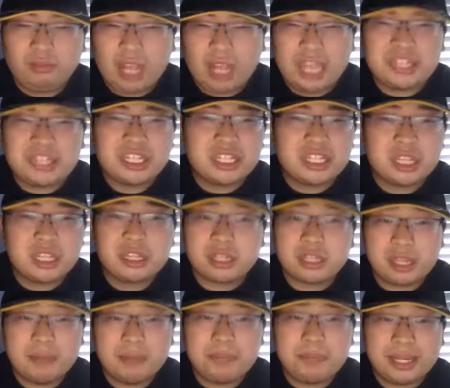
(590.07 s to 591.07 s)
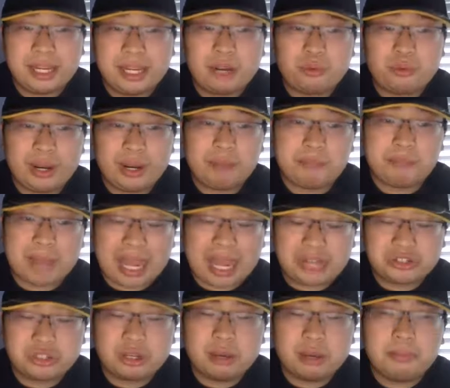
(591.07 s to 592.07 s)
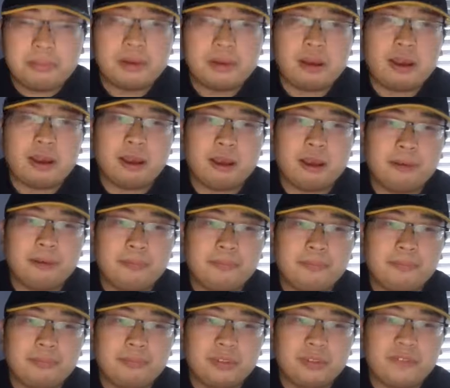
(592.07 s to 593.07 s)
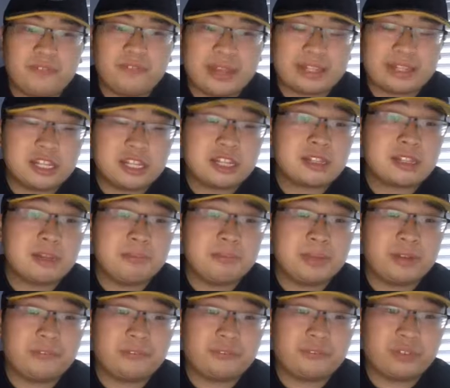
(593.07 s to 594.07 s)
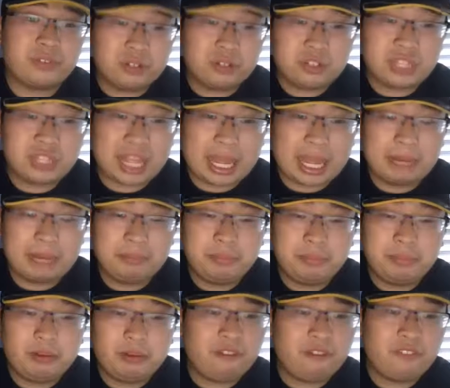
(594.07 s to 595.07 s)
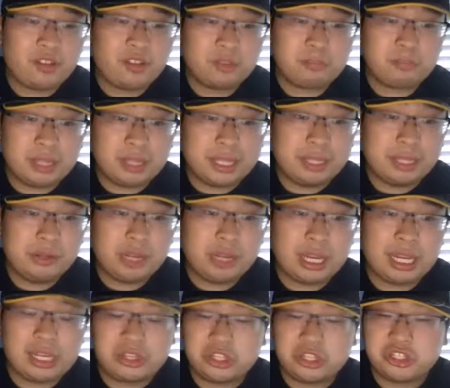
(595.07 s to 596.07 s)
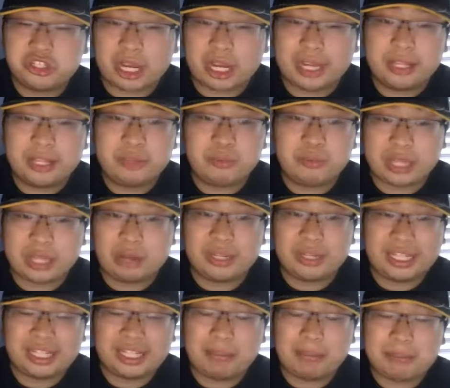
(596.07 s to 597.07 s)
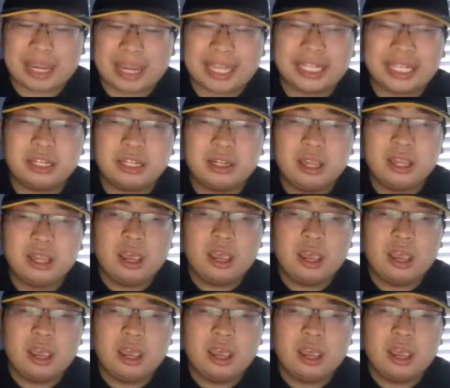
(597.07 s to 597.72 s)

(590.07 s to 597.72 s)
I think this is going to be a great matchup. The fact this is going to be the first time of us playing against the Giants without Eli Manning.